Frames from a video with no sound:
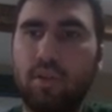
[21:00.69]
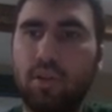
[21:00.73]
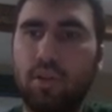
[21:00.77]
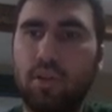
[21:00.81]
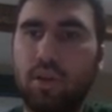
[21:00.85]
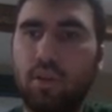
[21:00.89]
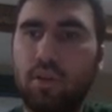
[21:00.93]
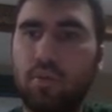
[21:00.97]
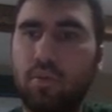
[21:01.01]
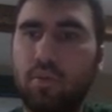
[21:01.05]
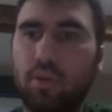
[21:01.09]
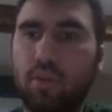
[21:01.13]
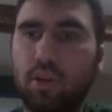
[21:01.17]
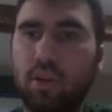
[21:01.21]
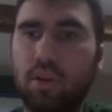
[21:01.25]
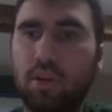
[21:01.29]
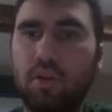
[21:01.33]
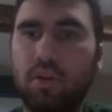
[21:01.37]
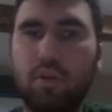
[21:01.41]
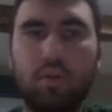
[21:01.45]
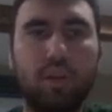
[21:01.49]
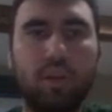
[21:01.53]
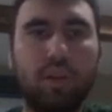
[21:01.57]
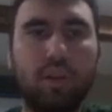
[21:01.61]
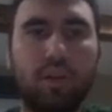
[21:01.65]
And I
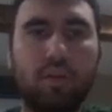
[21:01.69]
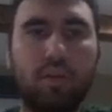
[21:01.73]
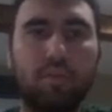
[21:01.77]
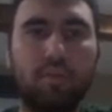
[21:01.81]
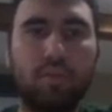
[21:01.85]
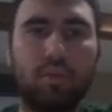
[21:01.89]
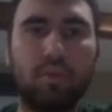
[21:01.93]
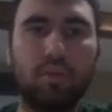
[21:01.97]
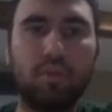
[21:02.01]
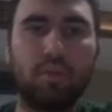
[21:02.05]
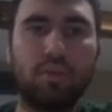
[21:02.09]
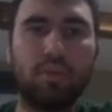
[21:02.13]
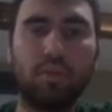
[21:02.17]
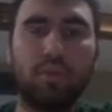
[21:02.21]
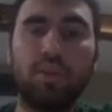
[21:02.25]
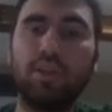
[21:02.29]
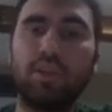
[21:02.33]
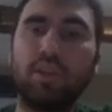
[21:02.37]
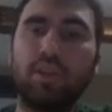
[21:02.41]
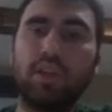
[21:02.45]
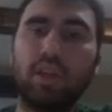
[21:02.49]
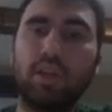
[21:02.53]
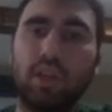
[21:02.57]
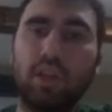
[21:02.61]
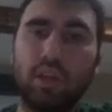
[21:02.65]
wonder what the computer will
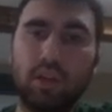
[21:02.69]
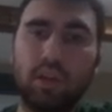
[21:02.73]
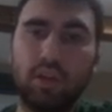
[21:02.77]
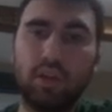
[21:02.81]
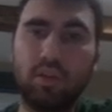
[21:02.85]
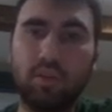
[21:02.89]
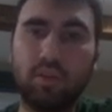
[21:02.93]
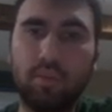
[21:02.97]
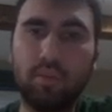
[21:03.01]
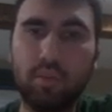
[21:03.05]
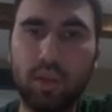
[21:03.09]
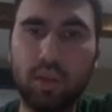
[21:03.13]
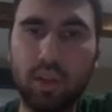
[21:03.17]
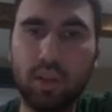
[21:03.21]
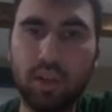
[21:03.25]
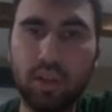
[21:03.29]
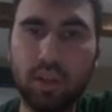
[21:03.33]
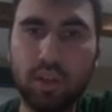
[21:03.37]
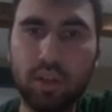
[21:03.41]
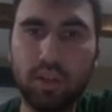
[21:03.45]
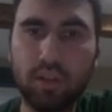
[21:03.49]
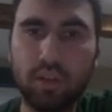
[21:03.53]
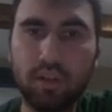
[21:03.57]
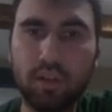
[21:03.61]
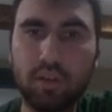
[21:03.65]
say here,
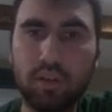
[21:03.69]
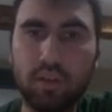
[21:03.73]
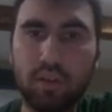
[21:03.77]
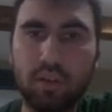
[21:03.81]
because